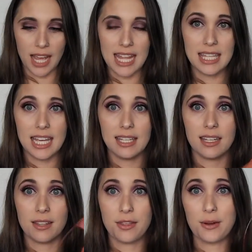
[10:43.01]
And then
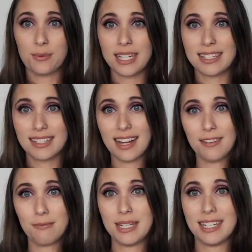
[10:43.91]
the reason
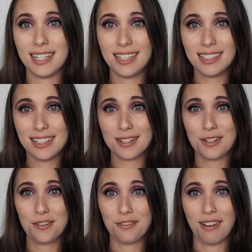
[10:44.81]
I've been knitting these
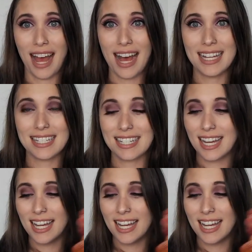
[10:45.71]
so fast